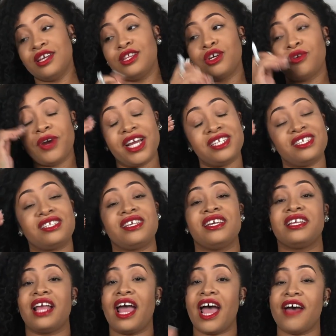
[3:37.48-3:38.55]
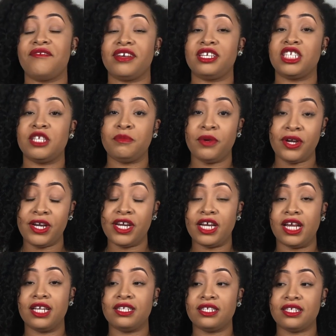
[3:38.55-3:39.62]
The craziest thing that I've
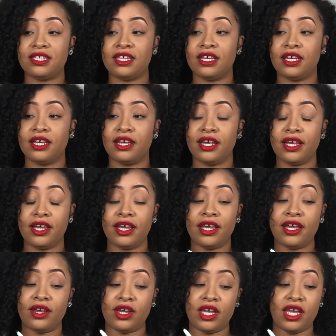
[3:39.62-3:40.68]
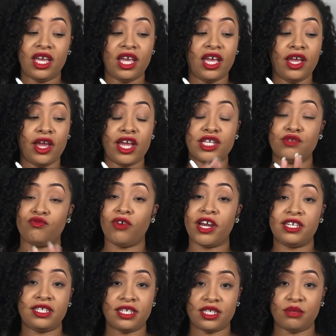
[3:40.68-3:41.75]
experienced is
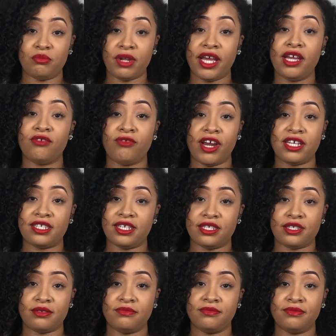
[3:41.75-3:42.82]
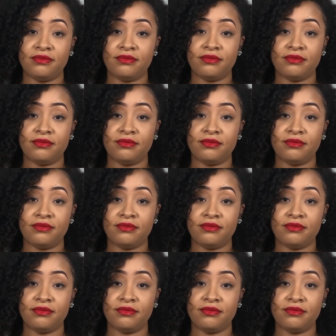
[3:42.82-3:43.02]
racism, blatant racism.